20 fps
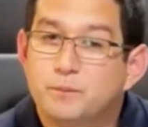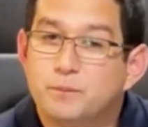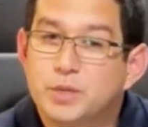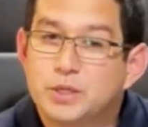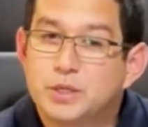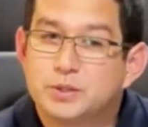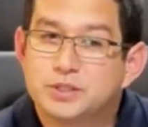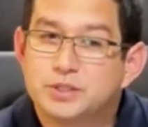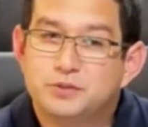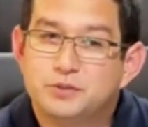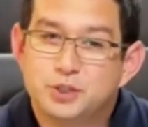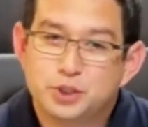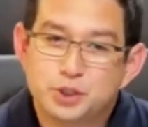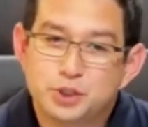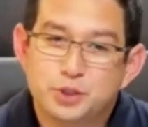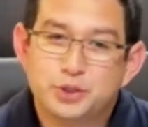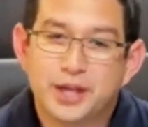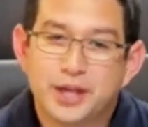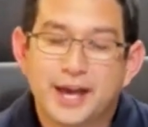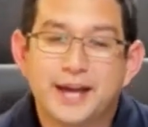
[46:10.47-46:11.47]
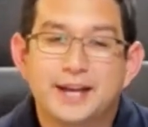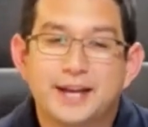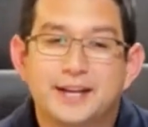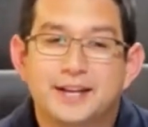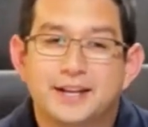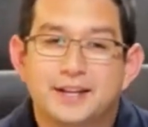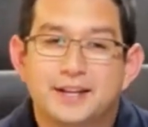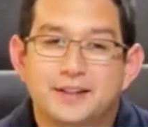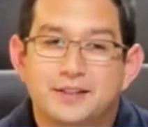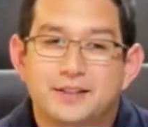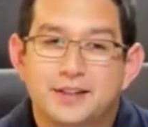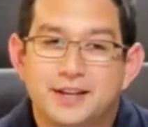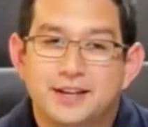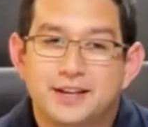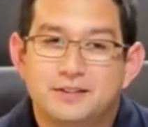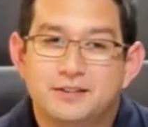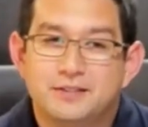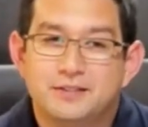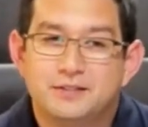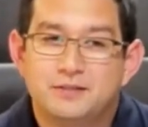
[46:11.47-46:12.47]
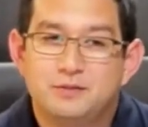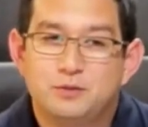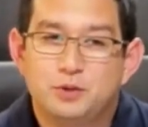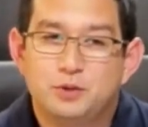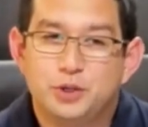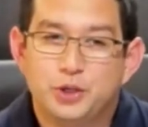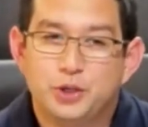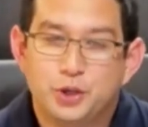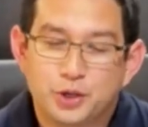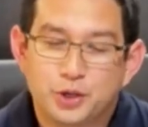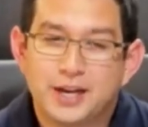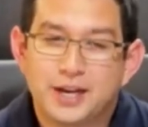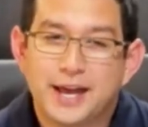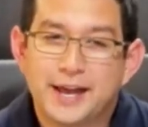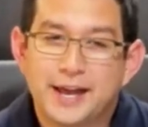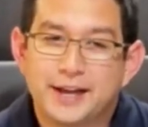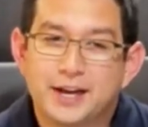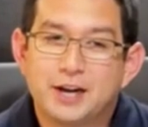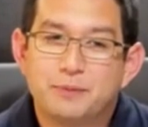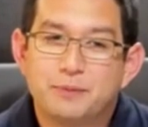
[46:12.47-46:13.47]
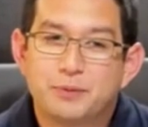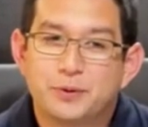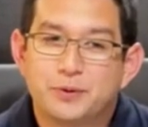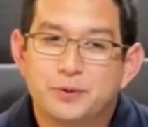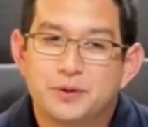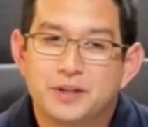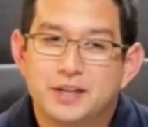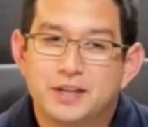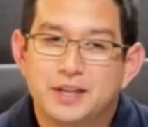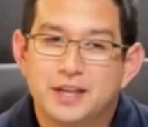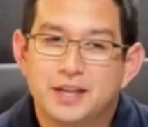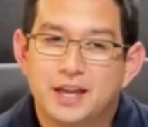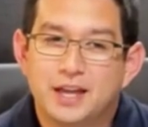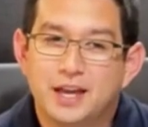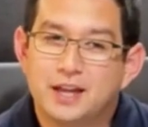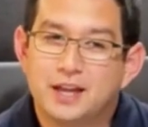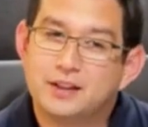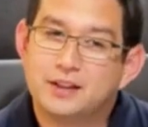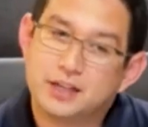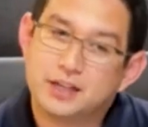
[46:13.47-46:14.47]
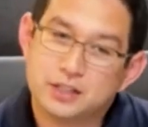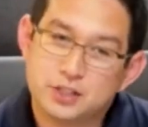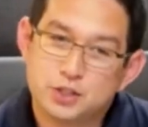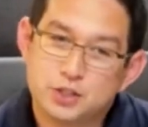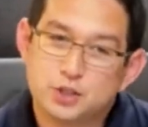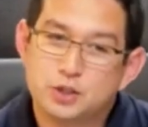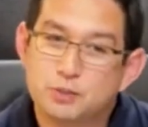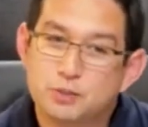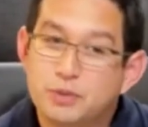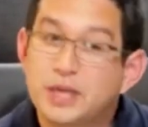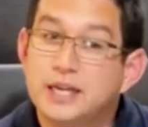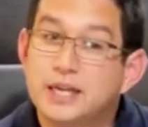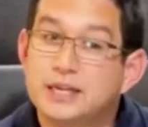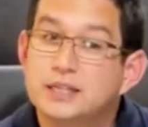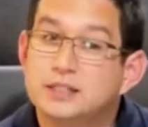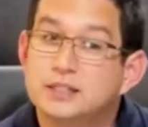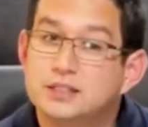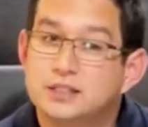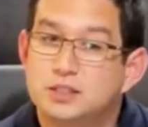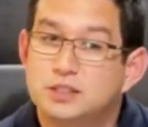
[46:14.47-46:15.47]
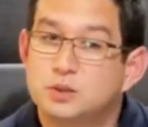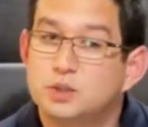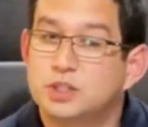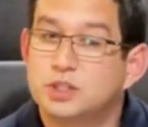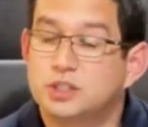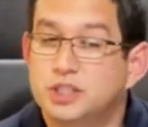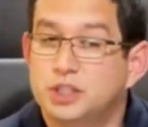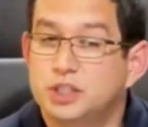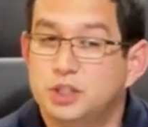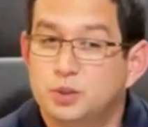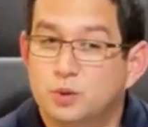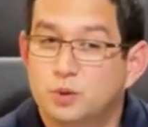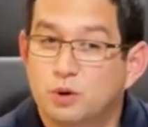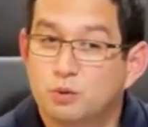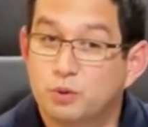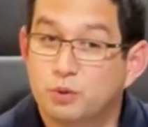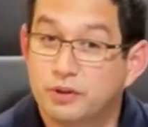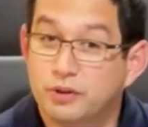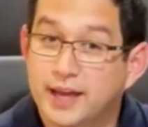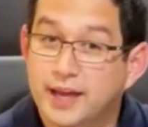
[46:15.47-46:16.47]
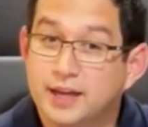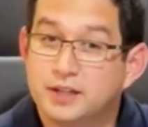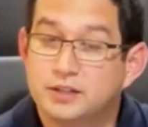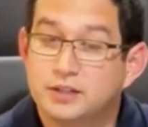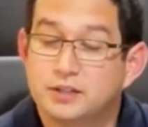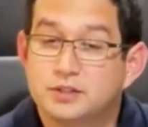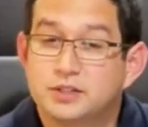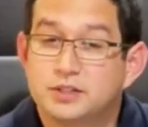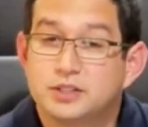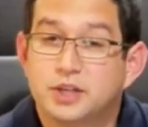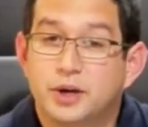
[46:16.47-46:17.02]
Because if you do that, then you can hang up and the meeting can still continue on without you.